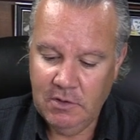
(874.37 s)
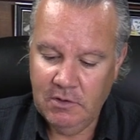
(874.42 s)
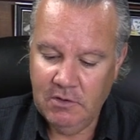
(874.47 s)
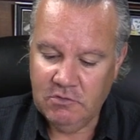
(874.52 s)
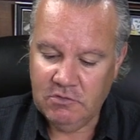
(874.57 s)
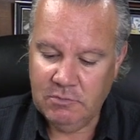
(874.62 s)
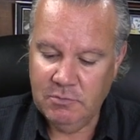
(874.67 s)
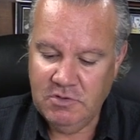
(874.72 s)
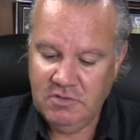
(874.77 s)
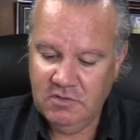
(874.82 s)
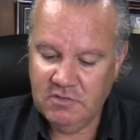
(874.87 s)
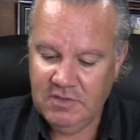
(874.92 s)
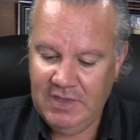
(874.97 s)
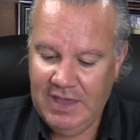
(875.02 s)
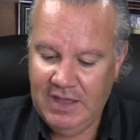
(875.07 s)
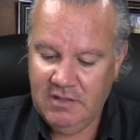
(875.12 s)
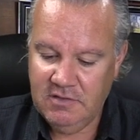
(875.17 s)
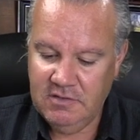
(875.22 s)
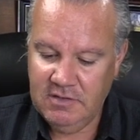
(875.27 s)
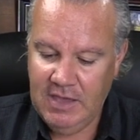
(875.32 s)
So Mrs.
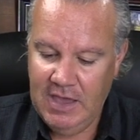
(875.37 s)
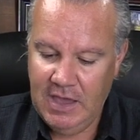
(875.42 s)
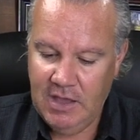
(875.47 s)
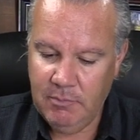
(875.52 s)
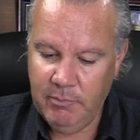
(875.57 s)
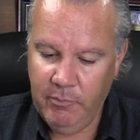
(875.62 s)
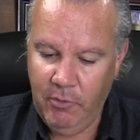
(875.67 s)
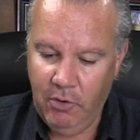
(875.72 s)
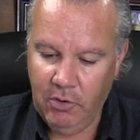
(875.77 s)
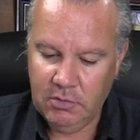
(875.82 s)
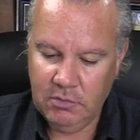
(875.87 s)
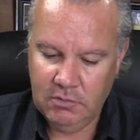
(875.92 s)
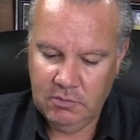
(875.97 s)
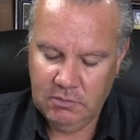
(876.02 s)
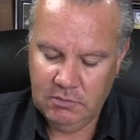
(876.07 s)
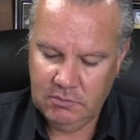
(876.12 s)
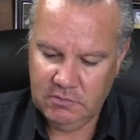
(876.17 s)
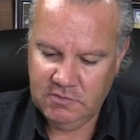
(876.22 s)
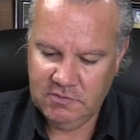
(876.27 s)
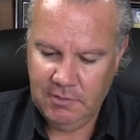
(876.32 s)
AT8 bought
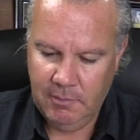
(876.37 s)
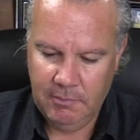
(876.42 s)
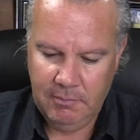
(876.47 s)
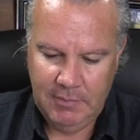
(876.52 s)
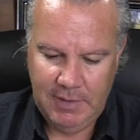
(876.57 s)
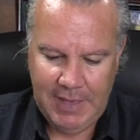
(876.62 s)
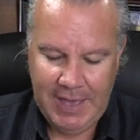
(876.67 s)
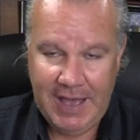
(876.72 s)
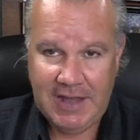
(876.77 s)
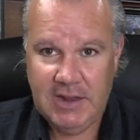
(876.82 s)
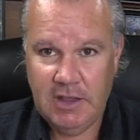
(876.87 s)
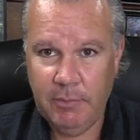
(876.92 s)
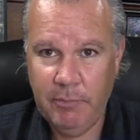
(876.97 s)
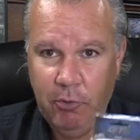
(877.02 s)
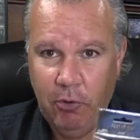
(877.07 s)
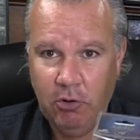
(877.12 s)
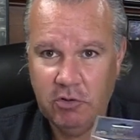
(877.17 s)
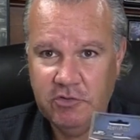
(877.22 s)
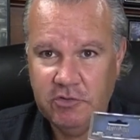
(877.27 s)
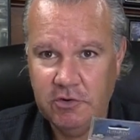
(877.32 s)
some Harry
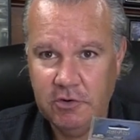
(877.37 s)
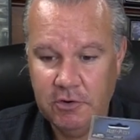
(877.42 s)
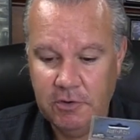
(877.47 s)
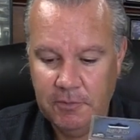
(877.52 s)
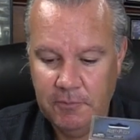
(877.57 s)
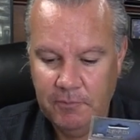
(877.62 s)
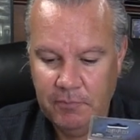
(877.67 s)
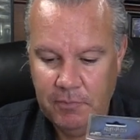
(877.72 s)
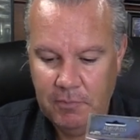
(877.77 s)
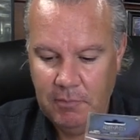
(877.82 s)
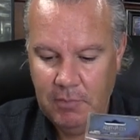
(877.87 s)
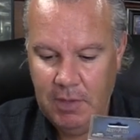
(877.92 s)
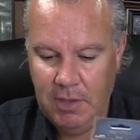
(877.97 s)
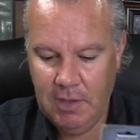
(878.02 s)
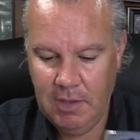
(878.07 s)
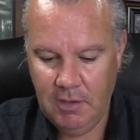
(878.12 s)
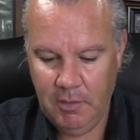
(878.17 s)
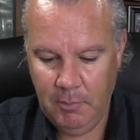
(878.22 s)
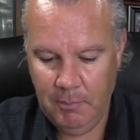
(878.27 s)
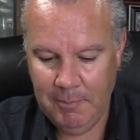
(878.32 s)
Potter uh,